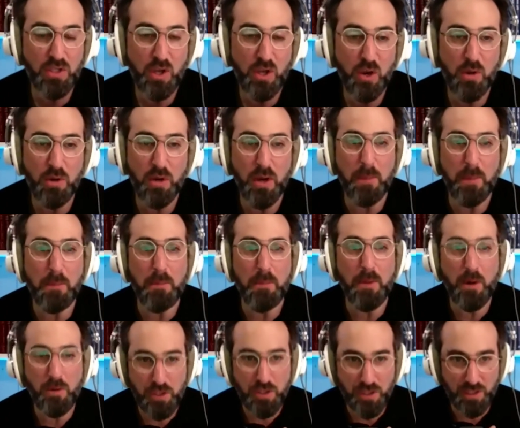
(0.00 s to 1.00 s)
own
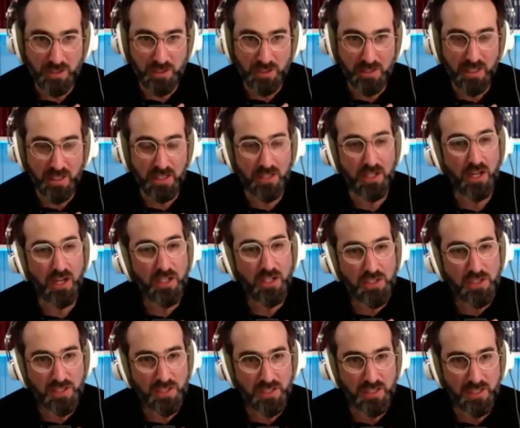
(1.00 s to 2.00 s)
emotions and
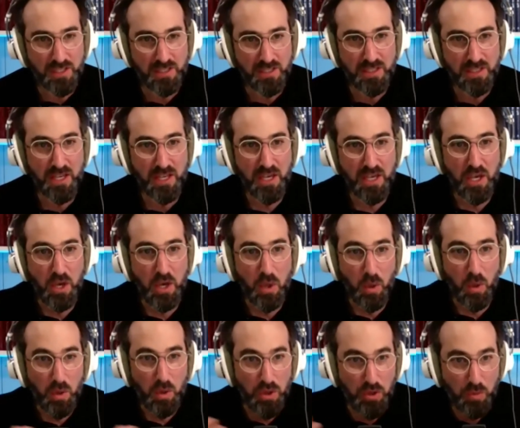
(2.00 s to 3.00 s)
consciousness,
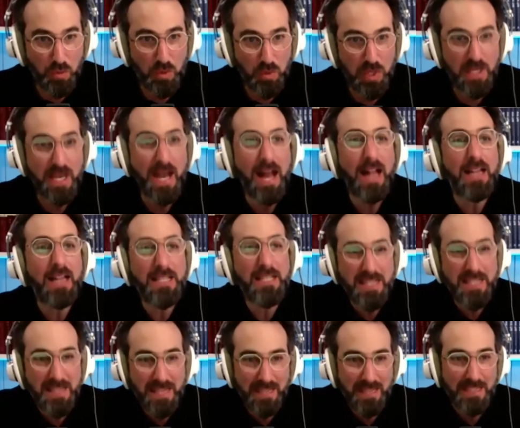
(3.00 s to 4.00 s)
the
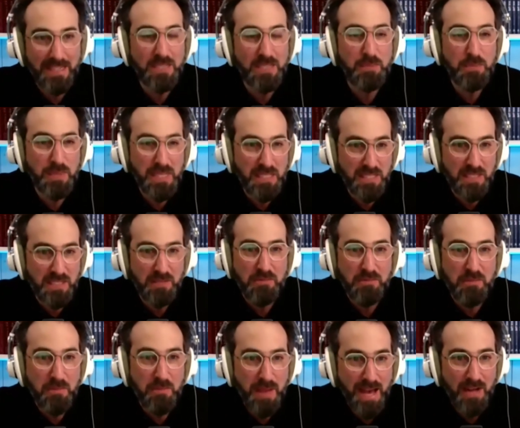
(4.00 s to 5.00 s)
reality that this piece of
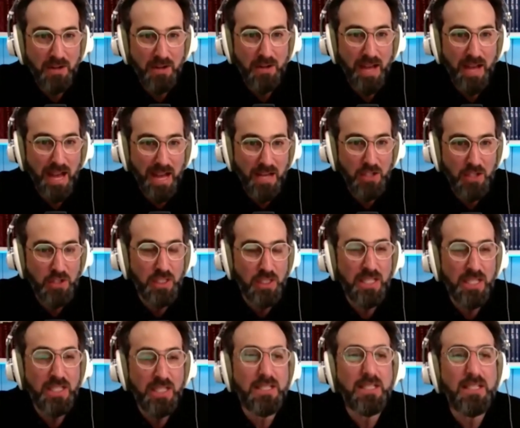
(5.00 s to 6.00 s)
matter actually
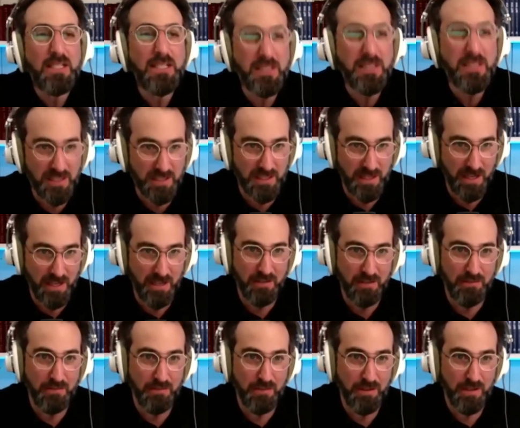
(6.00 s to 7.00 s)
exists inside
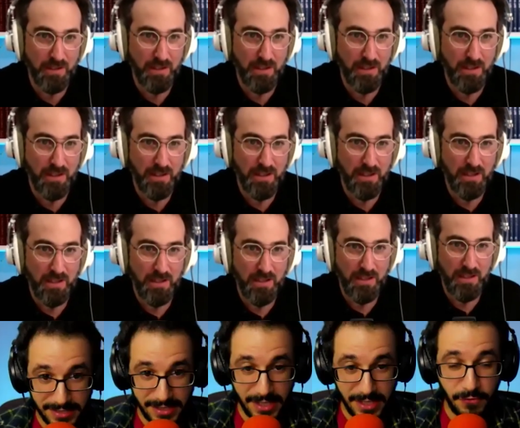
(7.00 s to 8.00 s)
of.
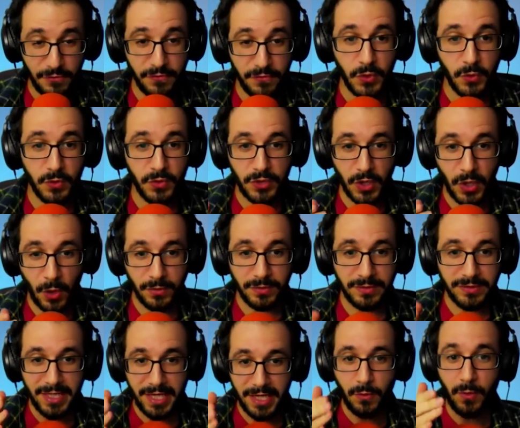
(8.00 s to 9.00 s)
And if you don't
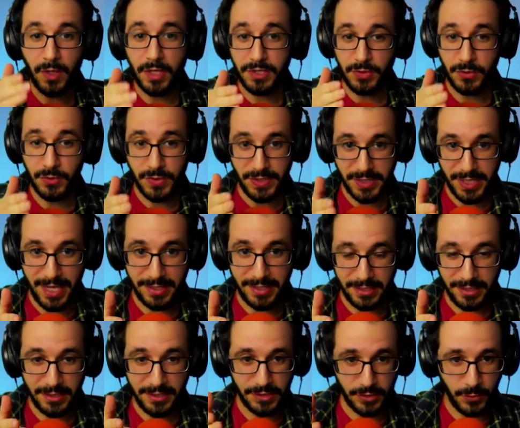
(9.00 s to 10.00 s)
take what you said
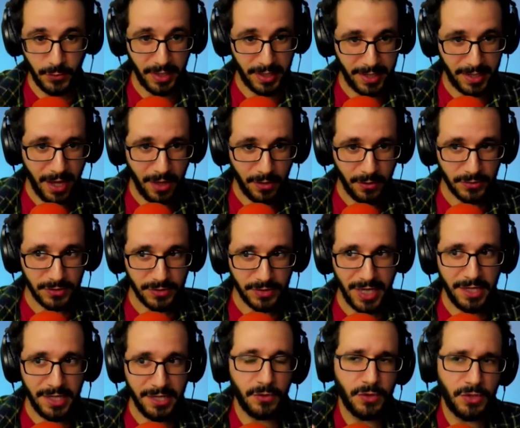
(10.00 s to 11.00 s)
into account
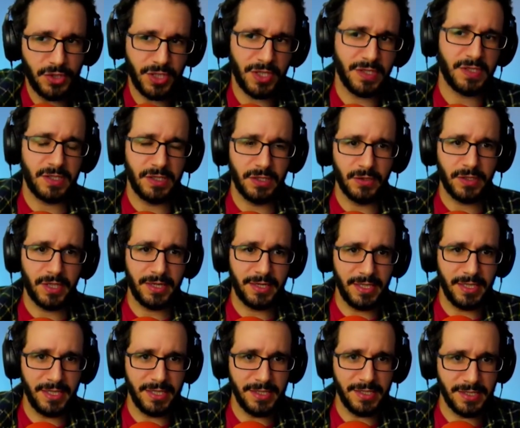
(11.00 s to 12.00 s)
and you just look at
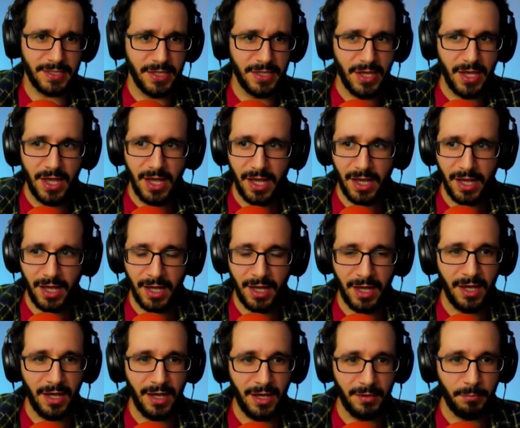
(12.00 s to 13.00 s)
these
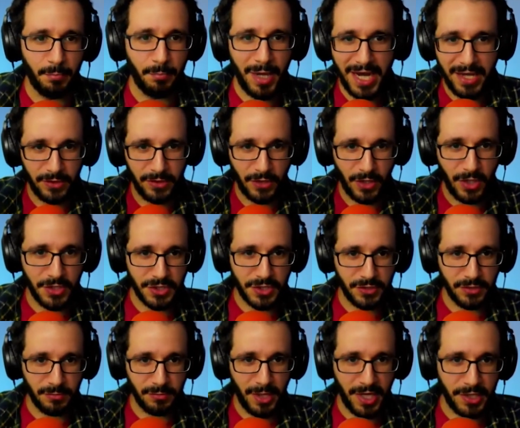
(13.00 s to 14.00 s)

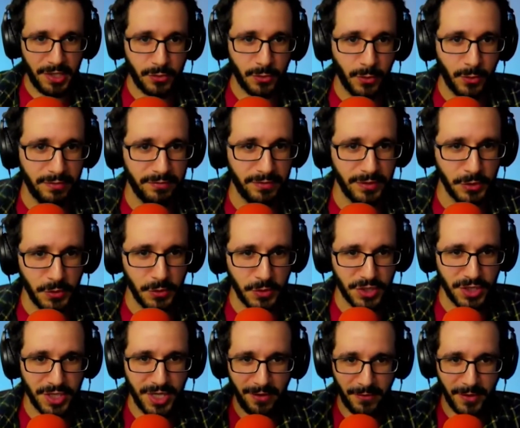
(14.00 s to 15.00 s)
biological
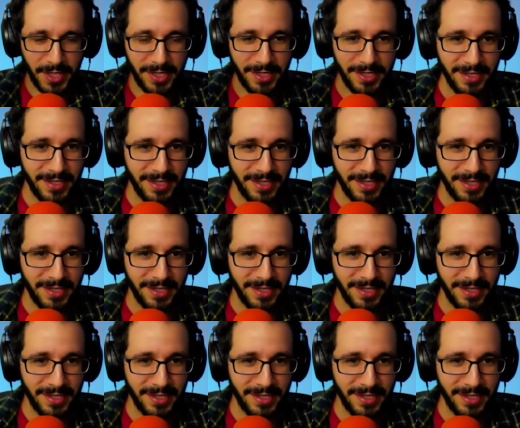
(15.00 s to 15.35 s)
microevolutionary